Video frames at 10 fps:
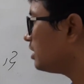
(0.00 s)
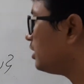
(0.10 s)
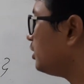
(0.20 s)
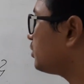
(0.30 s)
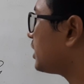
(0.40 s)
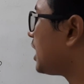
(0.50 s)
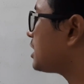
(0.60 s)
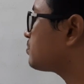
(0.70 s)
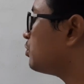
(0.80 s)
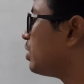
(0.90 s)
Then you can
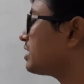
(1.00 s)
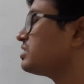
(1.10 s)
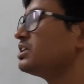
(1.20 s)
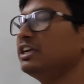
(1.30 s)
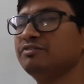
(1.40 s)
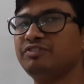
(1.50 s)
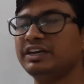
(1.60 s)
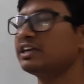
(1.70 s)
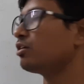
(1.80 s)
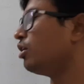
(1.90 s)
ask me what is an
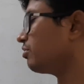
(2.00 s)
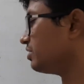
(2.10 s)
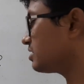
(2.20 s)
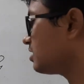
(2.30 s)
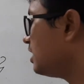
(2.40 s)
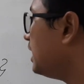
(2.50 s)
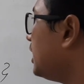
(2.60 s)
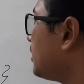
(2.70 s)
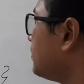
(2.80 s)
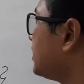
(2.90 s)
infinite long ways.
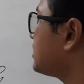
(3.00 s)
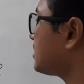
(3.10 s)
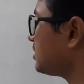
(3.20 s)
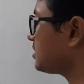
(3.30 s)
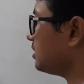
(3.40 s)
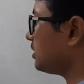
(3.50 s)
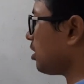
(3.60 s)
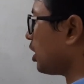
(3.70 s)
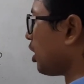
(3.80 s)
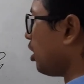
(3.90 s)
Let me discuss that.
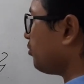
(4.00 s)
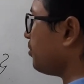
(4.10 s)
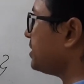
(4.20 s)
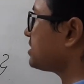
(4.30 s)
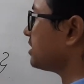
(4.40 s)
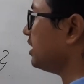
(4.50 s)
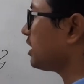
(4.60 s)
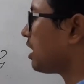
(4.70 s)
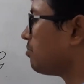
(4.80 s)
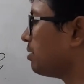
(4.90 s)
On alphabets A
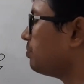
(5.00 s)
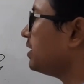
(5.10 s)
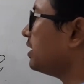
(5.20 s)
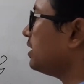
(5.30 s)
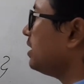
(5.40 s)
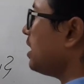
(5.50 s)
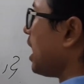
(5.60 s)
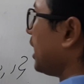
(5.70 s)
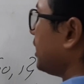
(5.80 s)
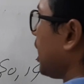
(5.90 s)
comma B,
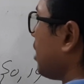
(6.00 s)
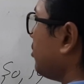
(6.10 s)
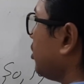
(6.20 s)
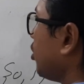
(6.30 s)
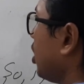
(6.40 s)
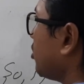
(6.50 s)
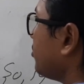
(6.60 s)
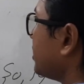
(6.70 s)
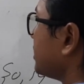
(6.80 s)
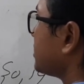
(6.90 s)
I have a long
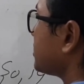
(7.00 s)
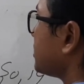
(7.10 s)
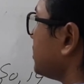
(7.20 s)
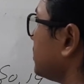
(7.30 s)
ways.